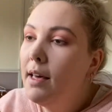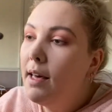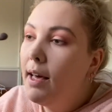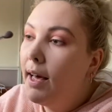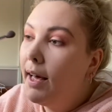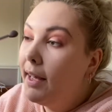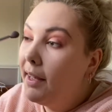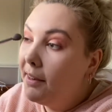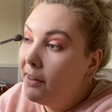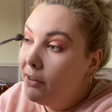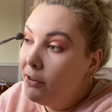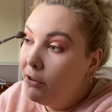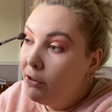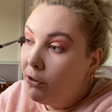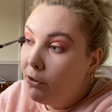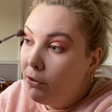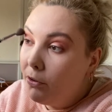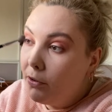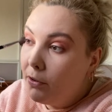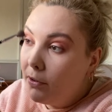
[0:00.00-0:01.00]
and
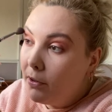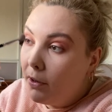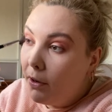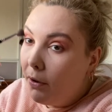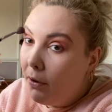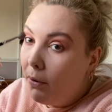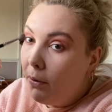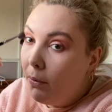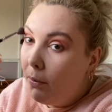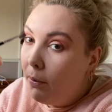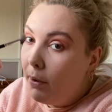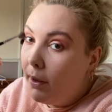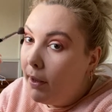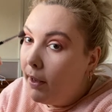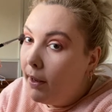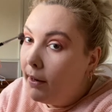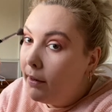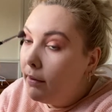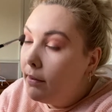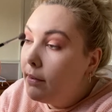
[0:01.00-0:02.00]
just go
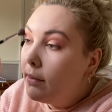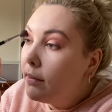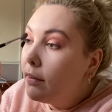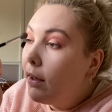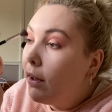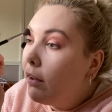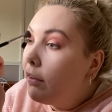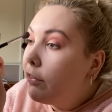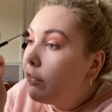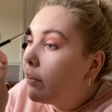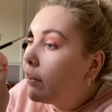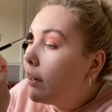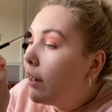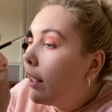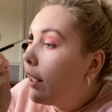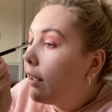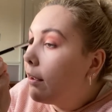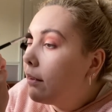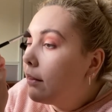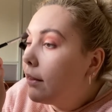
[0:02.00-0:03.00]
and soften
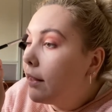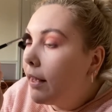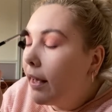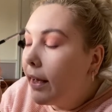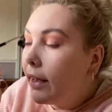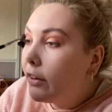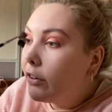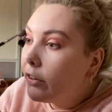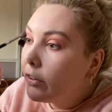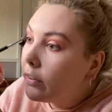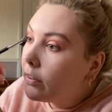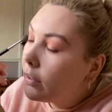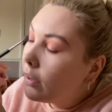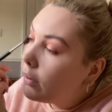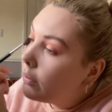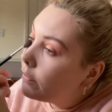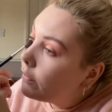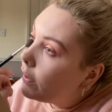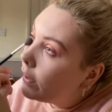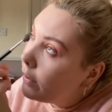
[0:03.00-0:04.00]
out the edges
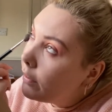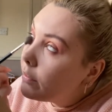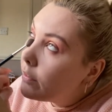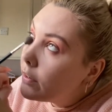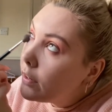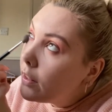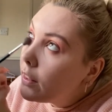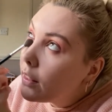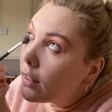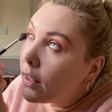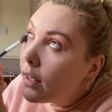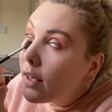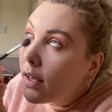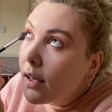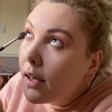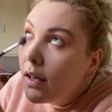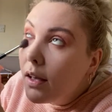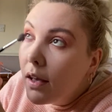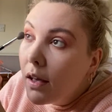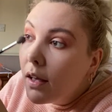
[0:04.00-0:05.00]
of everything,